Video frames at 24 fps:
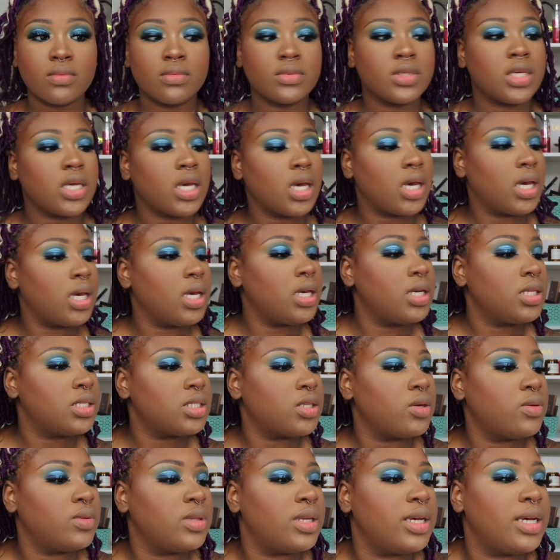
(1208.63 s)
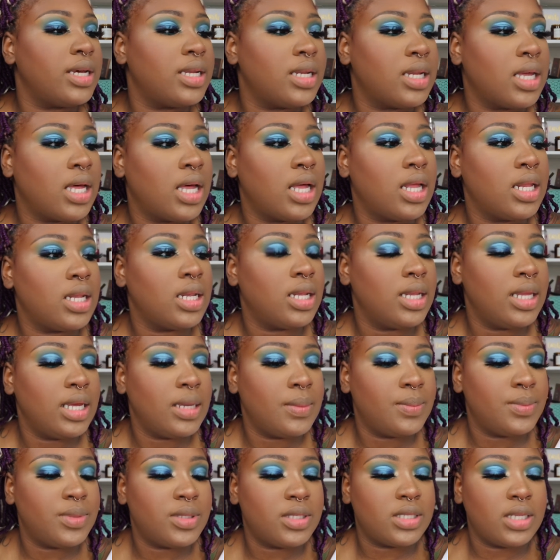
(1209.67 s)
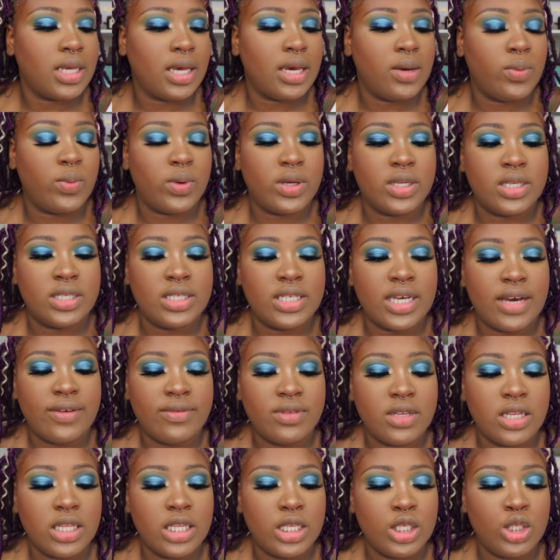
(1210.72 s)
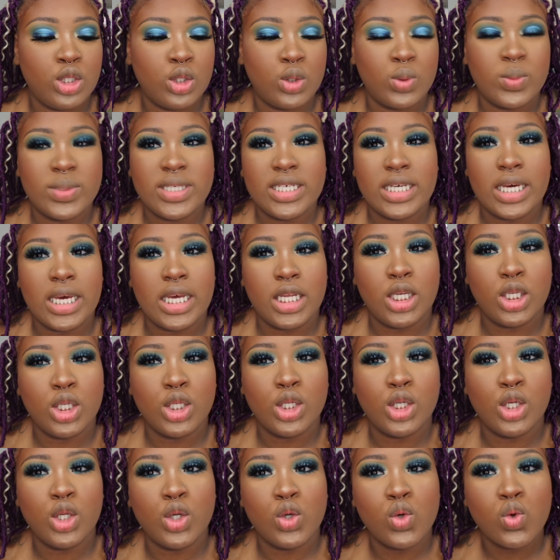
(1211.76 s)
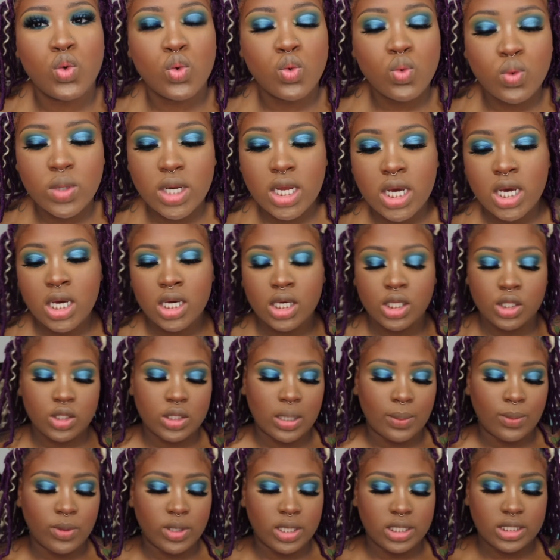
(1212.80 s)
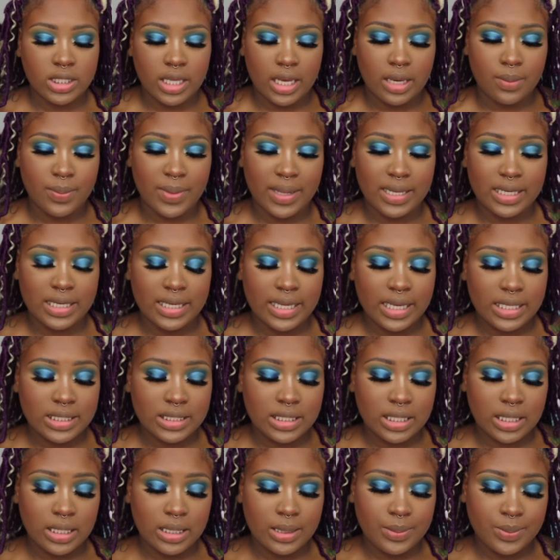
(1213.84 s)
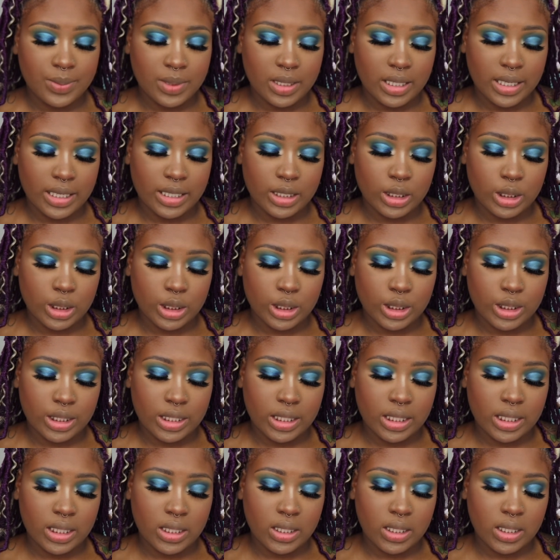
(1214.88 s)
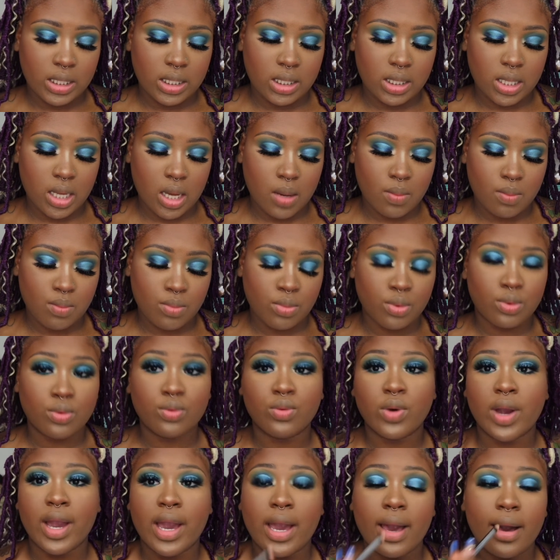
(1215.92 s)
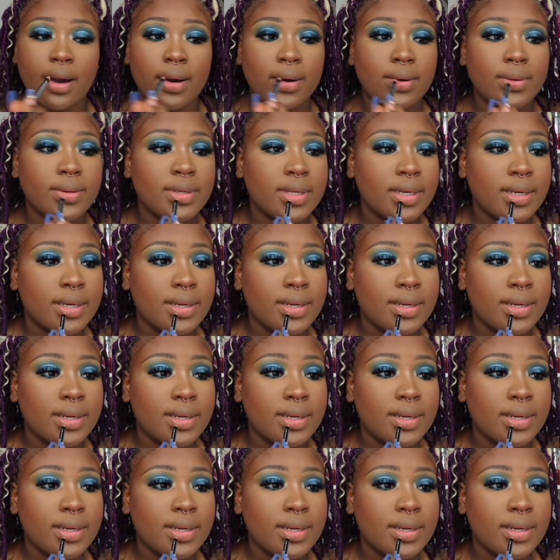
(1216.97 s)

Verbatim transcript: okay so then lips and we're definitely doing a nude so i'm going to take my nyx lip liner in brown